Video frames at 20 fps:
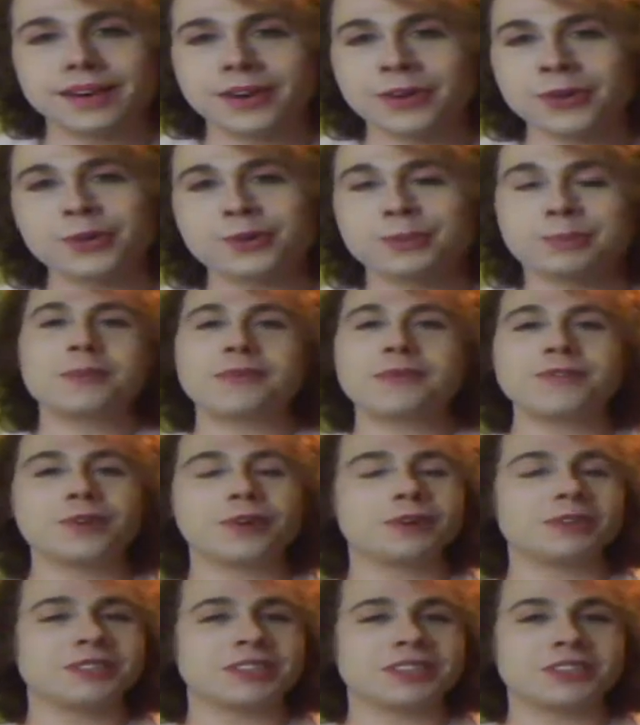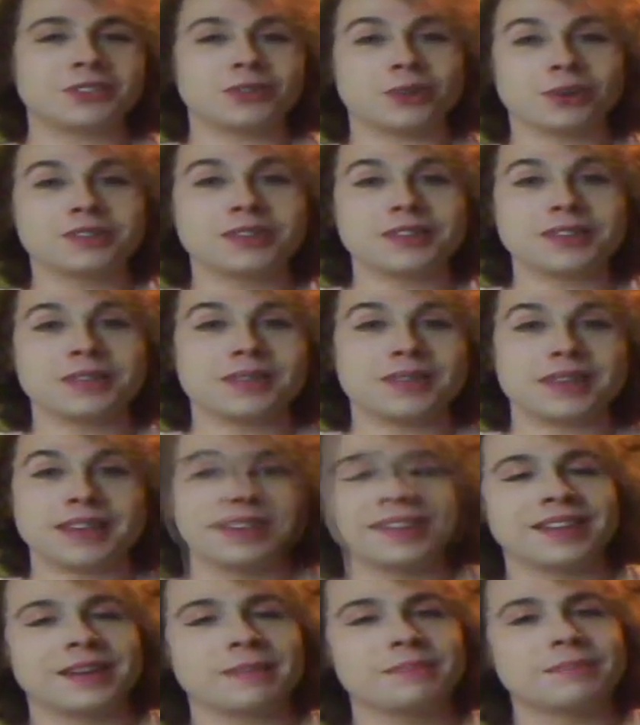I hope I've not distorted
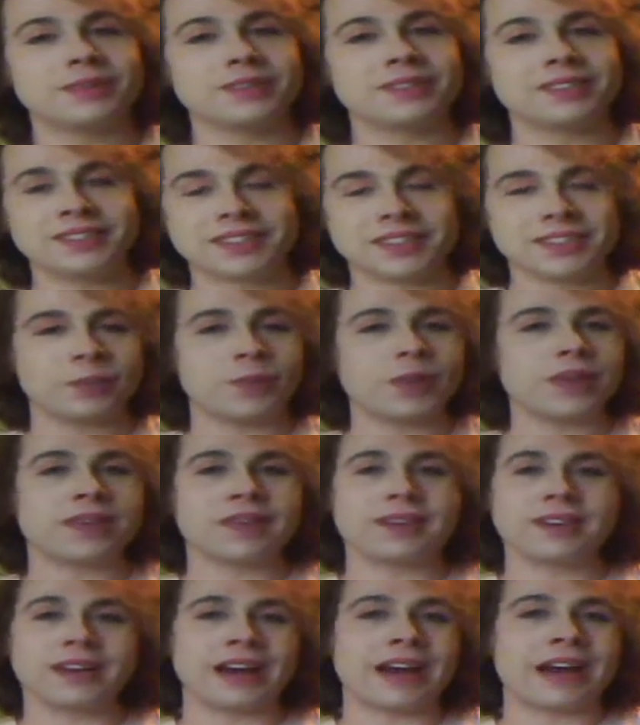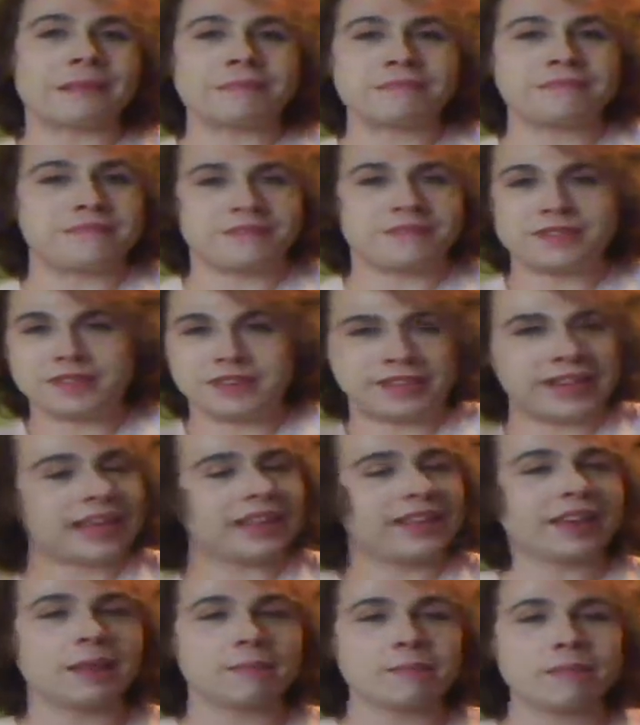the numbers in such a way that I'm
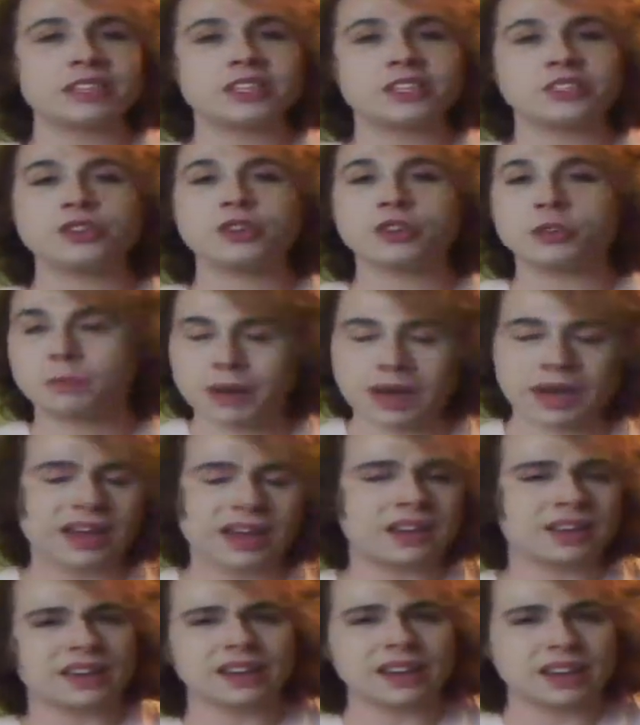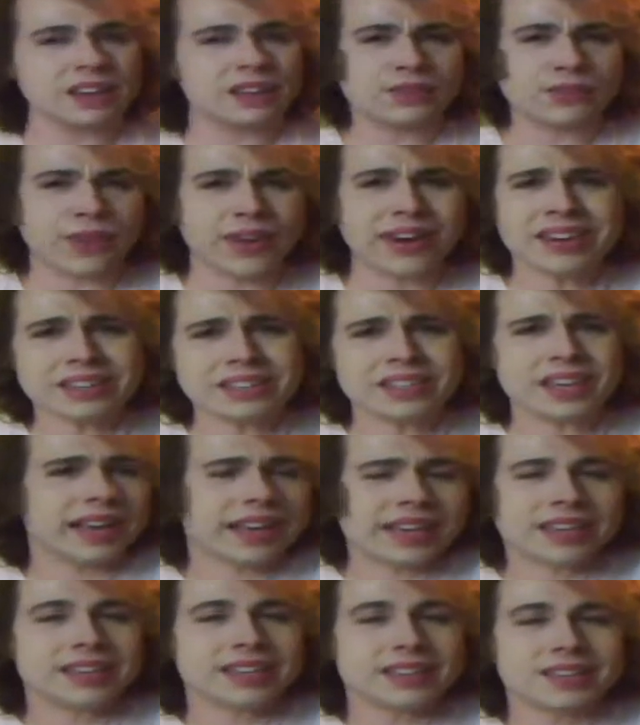telling a mistruth. But as far as
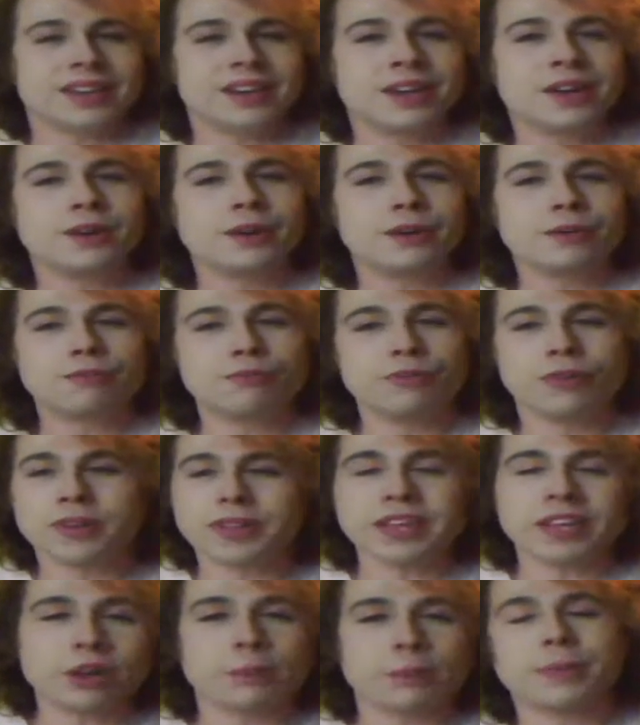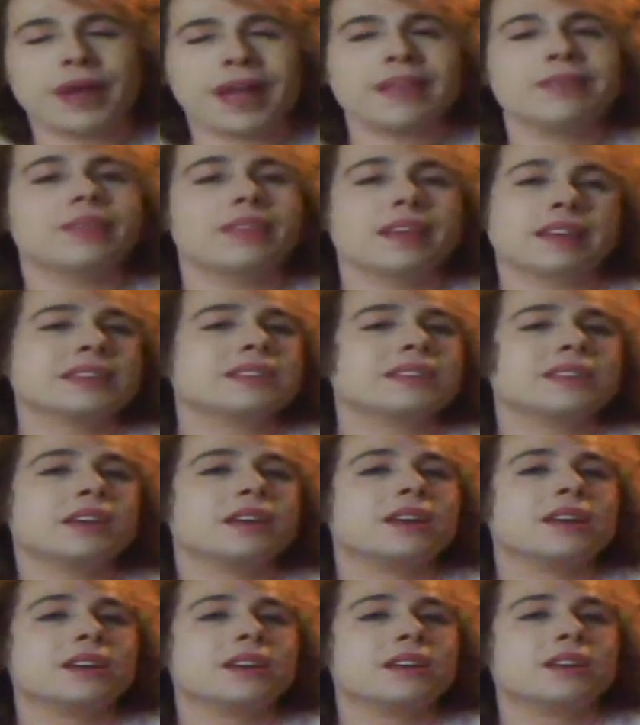I can really comprehend this,
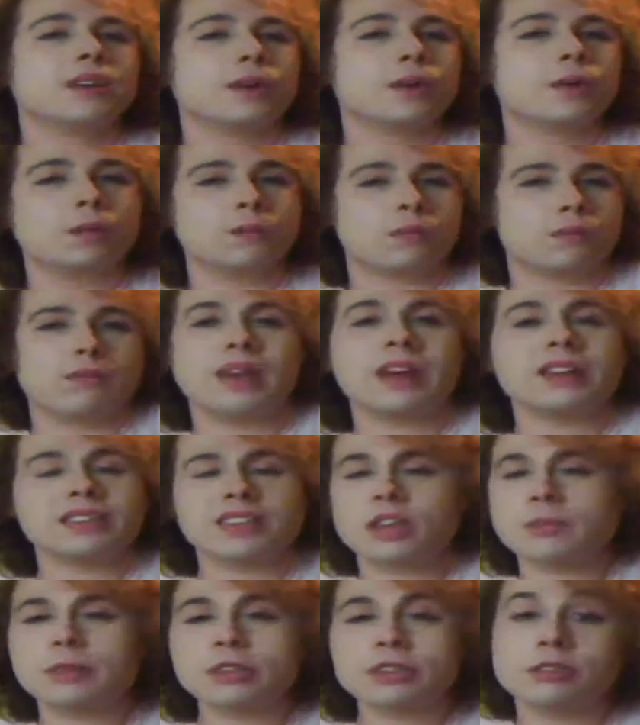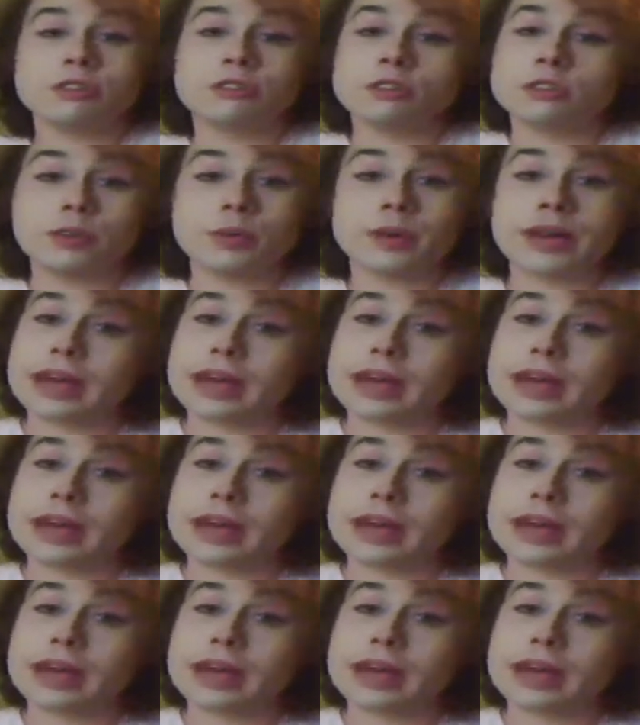that's how much Doctor Who we're